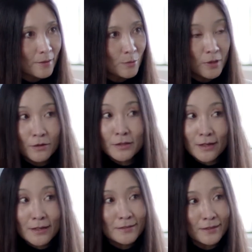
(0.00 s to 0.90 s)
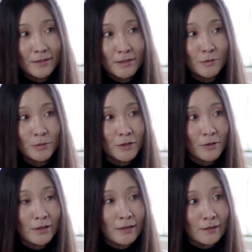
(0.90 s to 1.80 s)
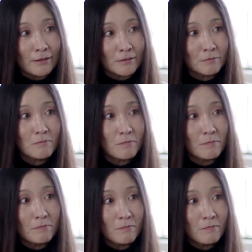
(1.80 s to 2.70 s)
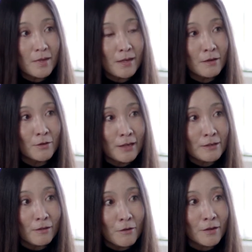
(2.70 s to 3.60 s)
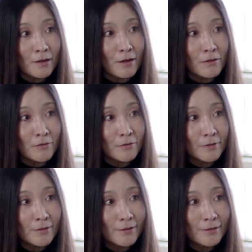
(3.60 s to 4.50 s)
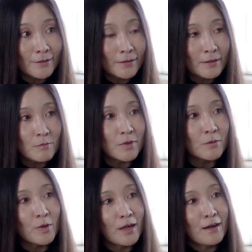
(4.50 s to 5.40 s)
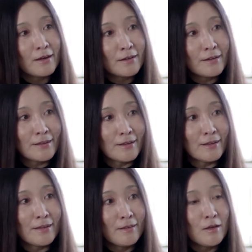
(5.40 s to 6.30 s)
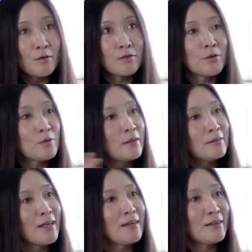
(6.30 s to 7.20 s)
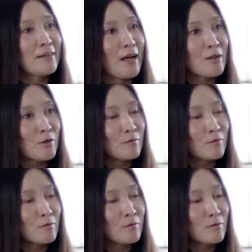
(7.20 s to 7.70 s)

We're not isolated. We're not little in our little enclave, but we are in. So taking that